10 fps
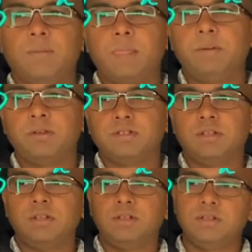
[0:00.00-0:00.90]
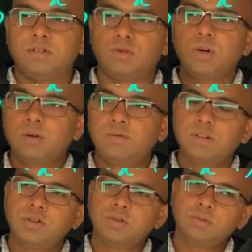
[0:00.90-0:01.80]
because it's a square
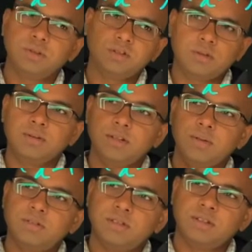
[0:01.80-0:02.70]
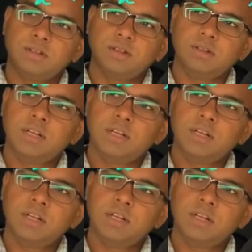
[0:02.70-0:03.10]
function which is continuous, and then